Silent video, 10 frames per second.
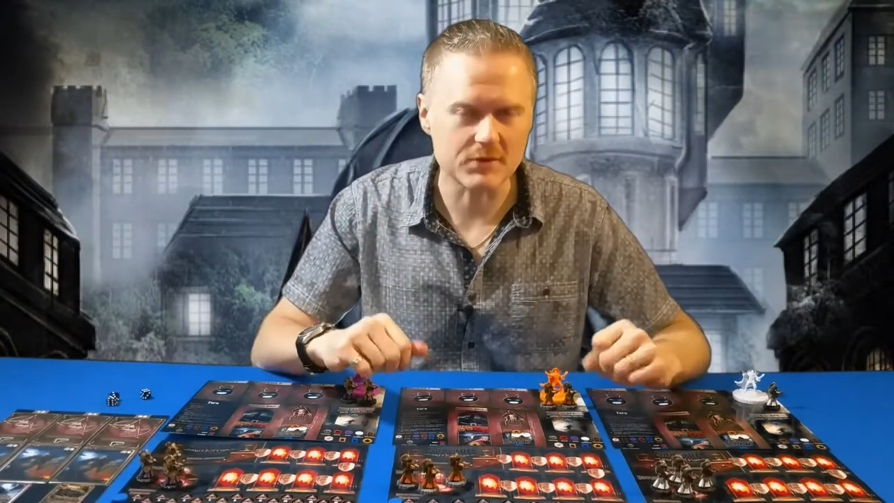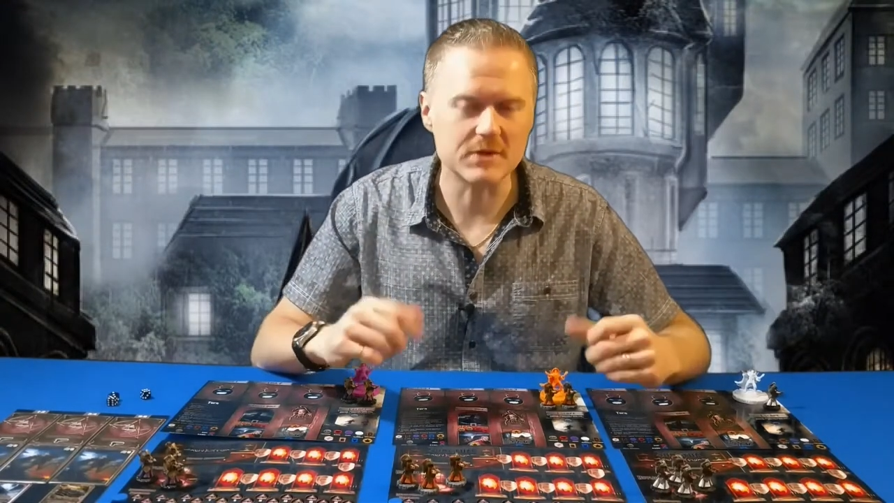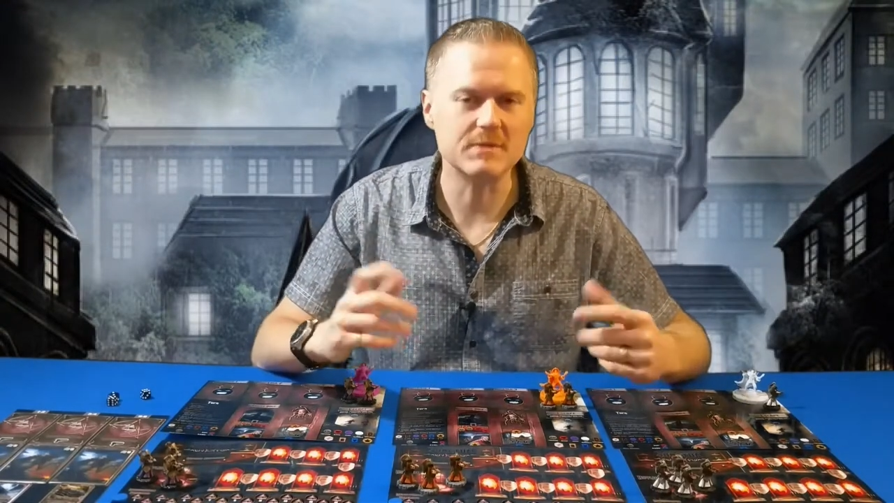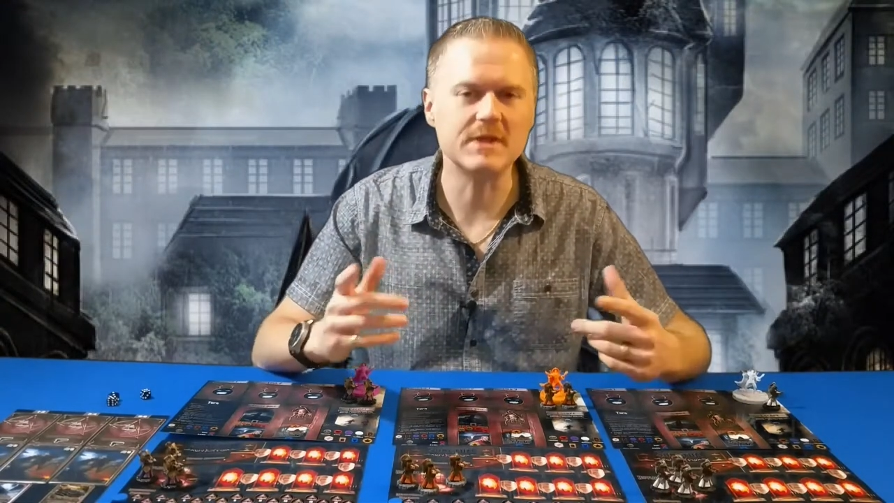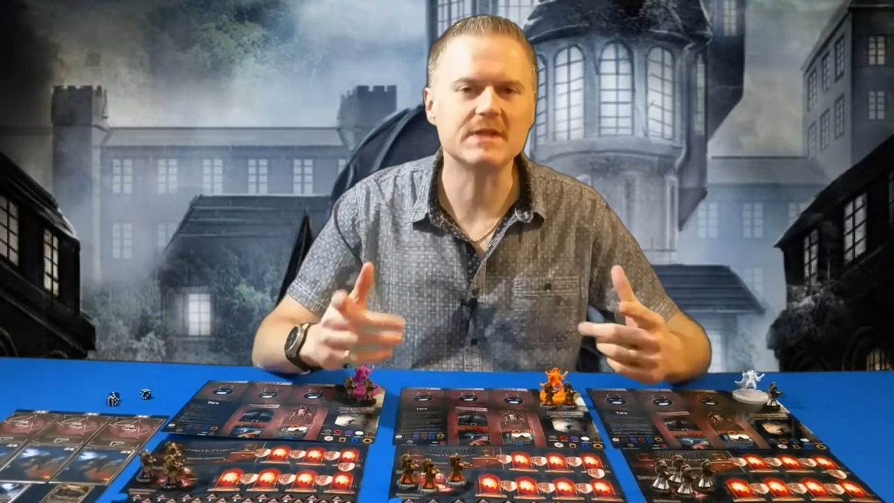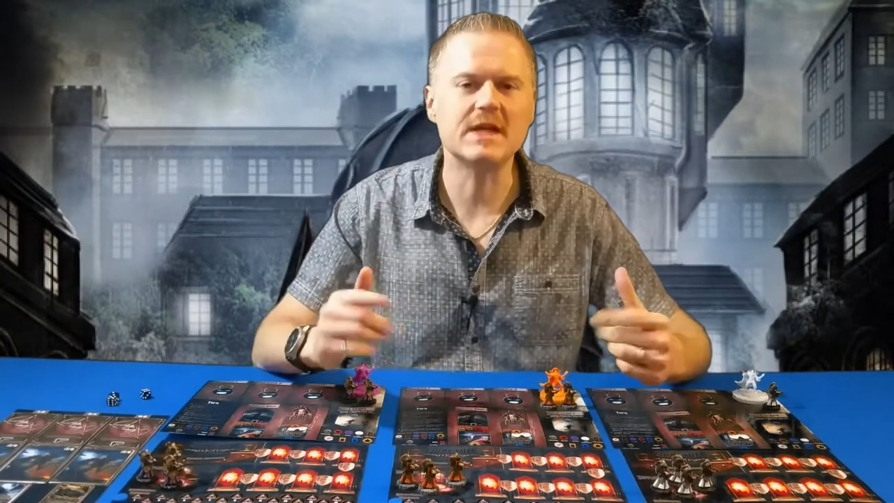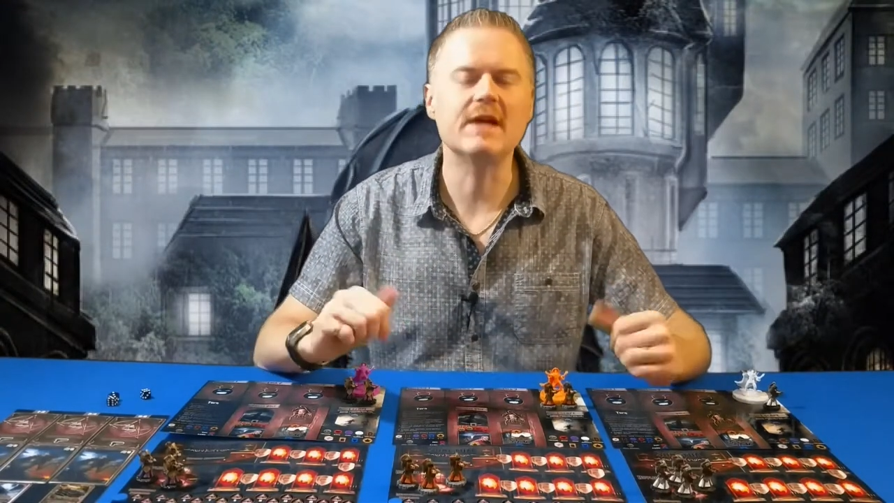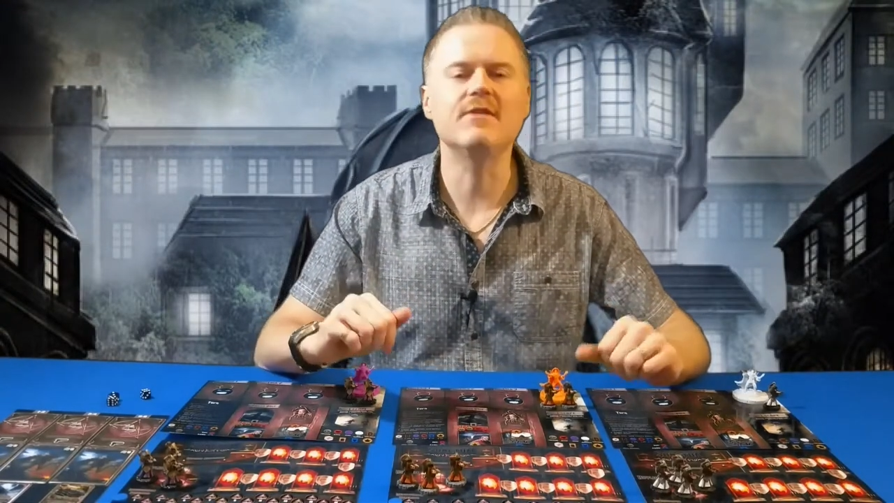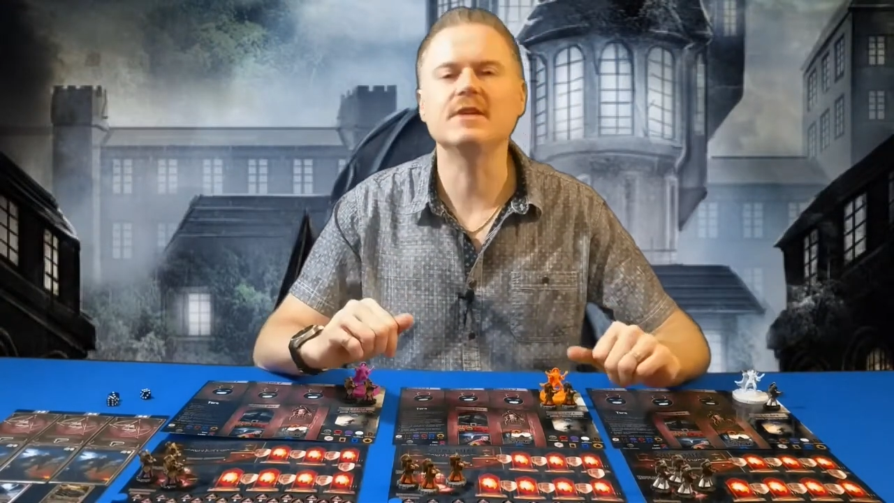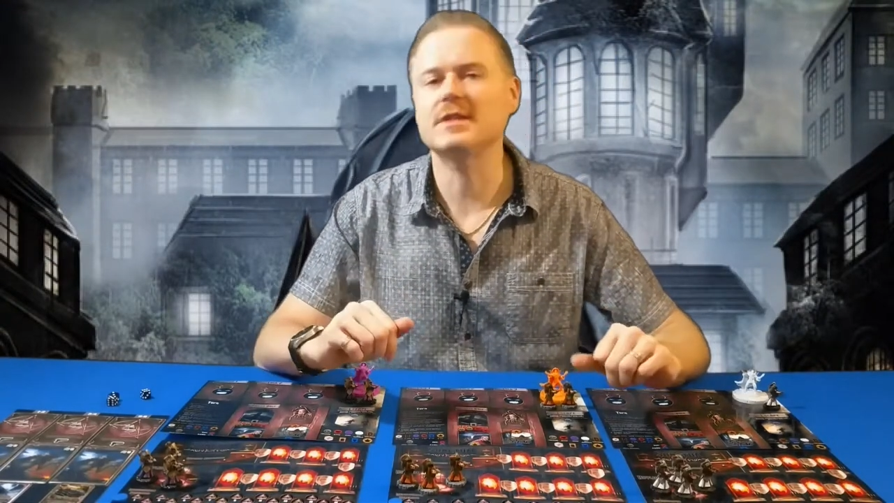So this means
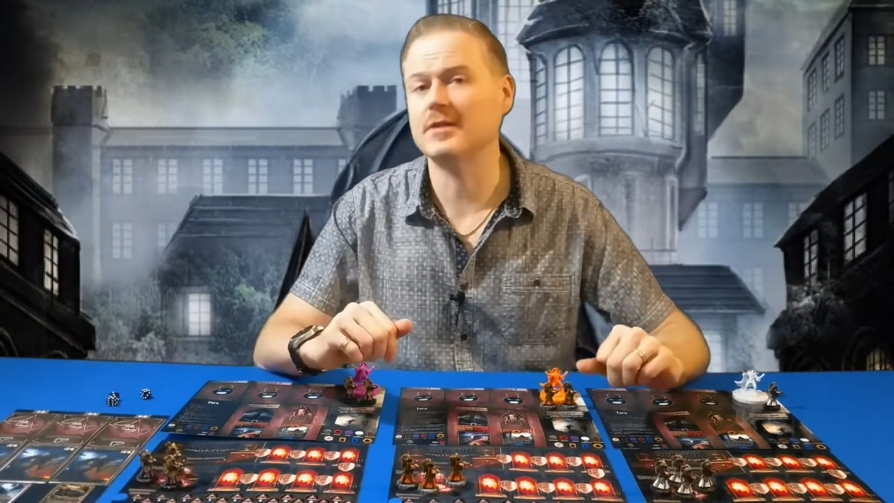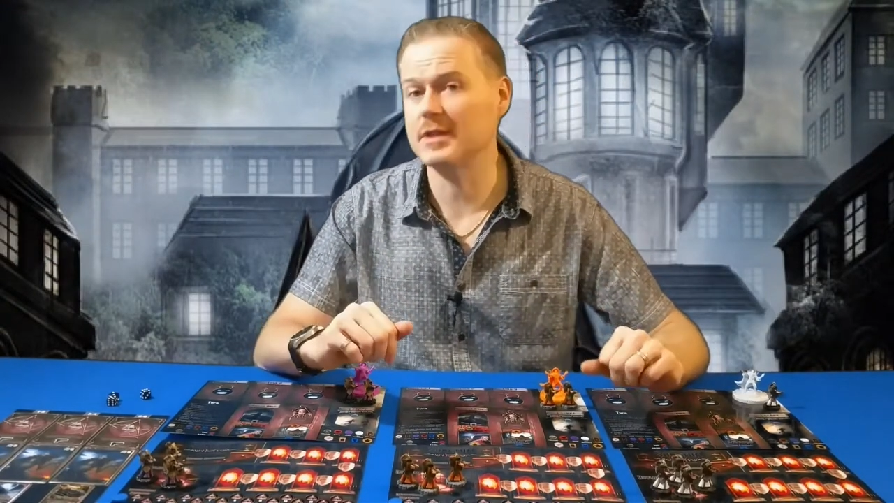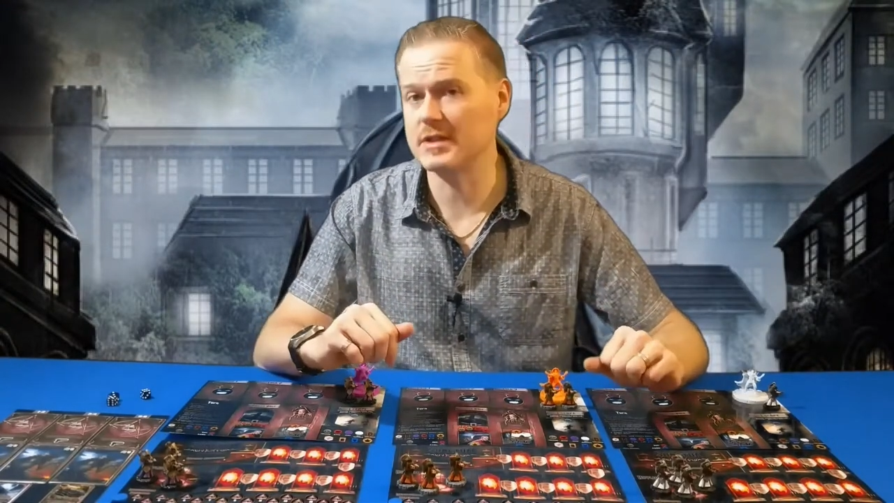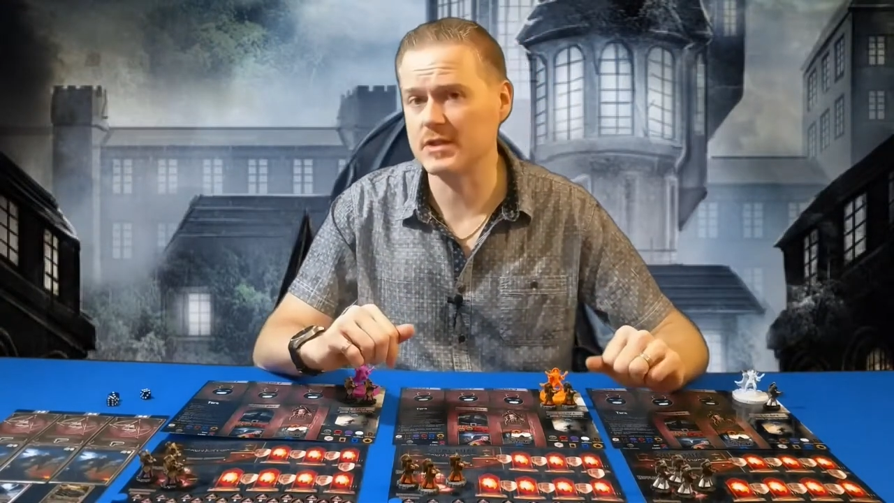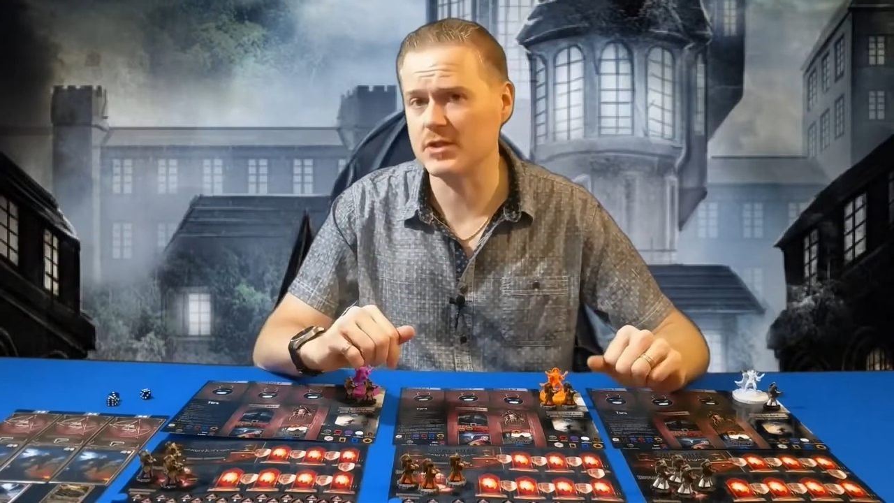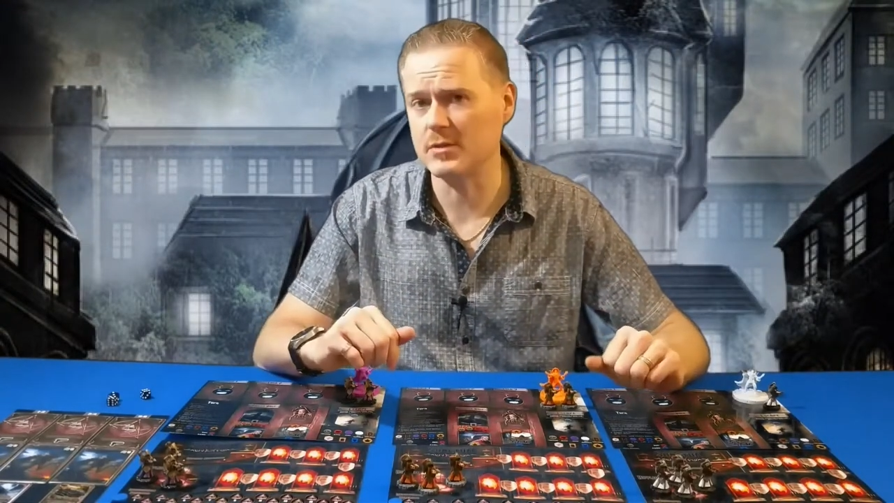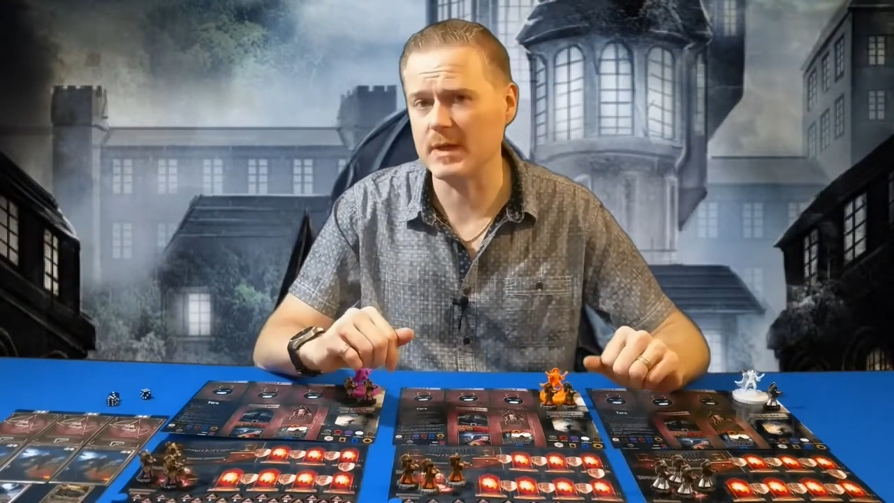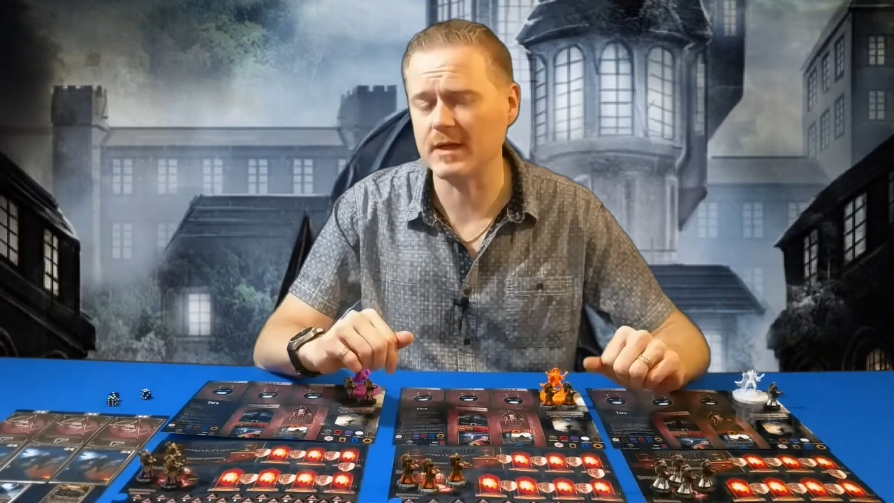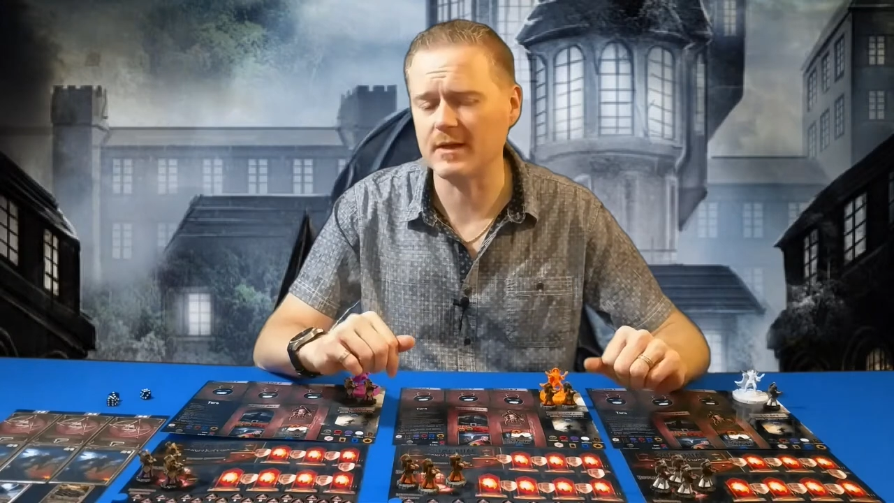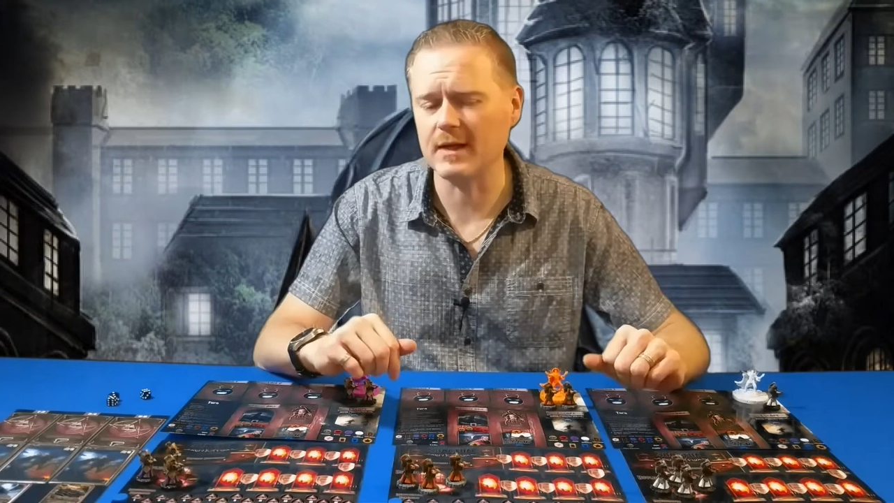every single decision you
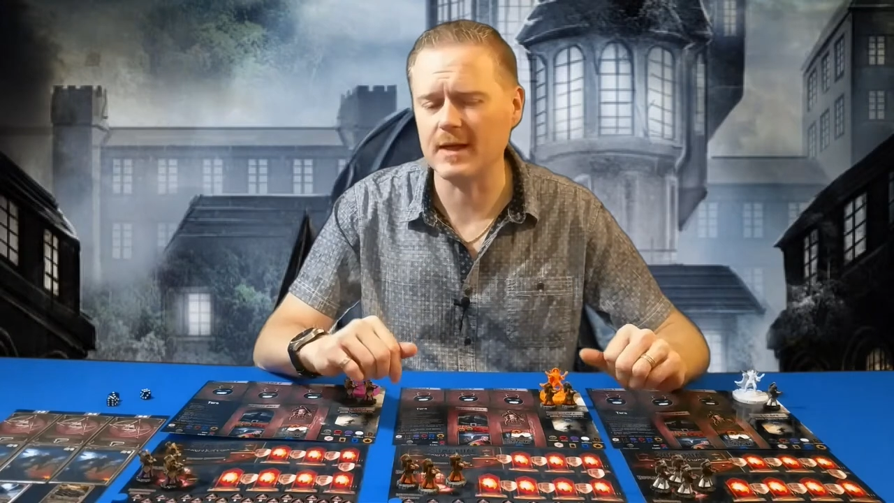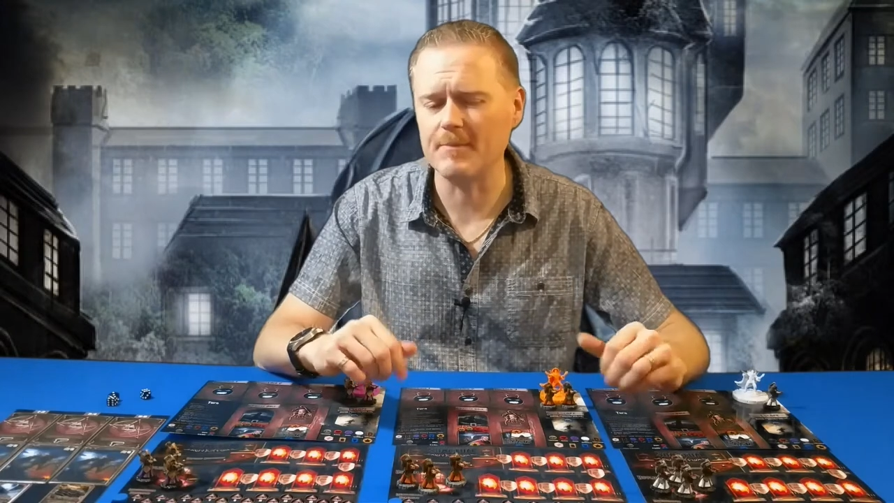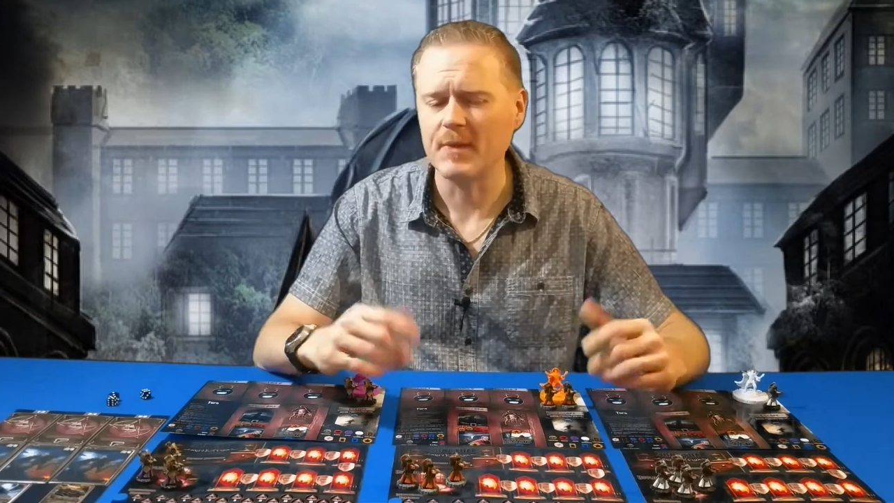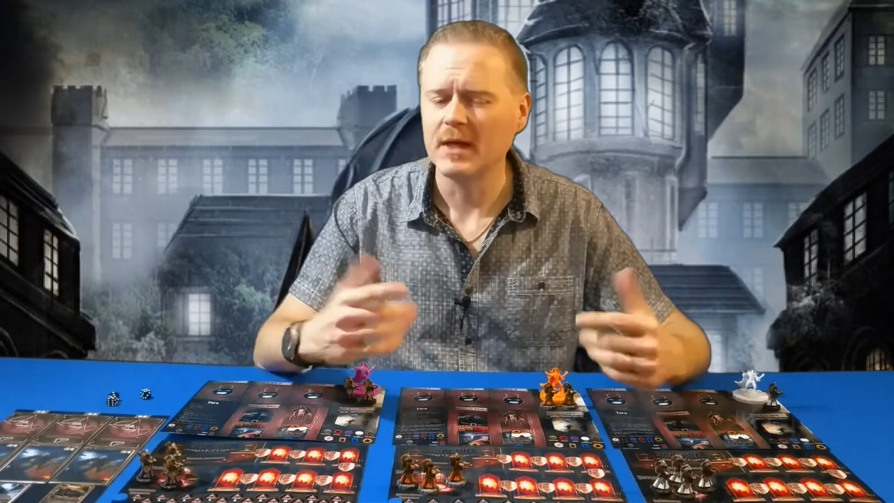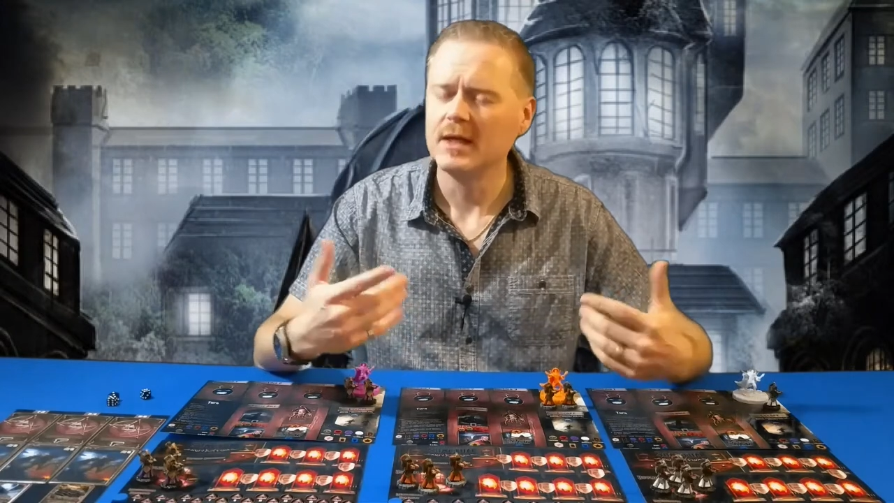make in the game